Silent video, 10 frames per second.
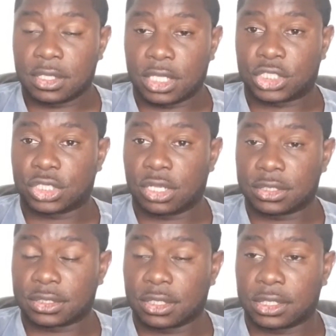
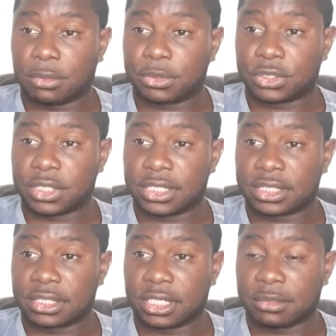chance, an opportunity
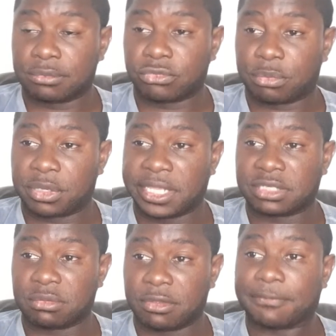to
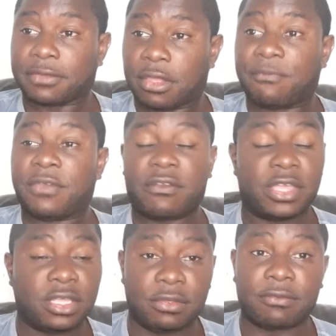replace him with a
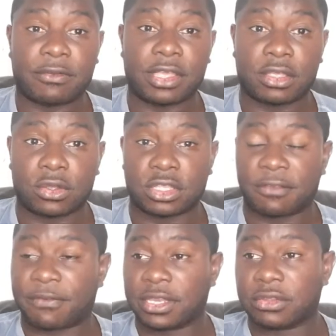very, very good
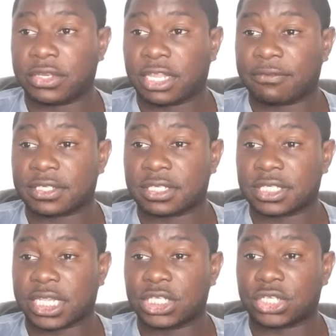defender in Davinson
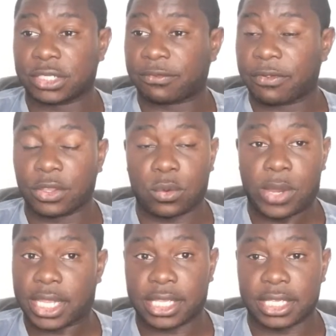Sanchez. Very
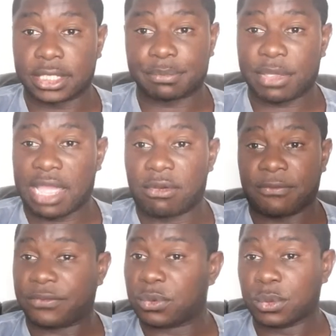quick, he is
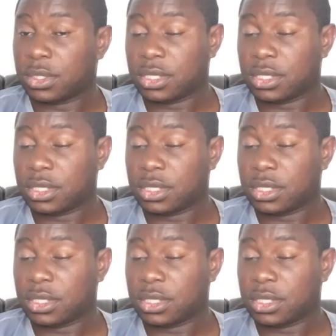powerful.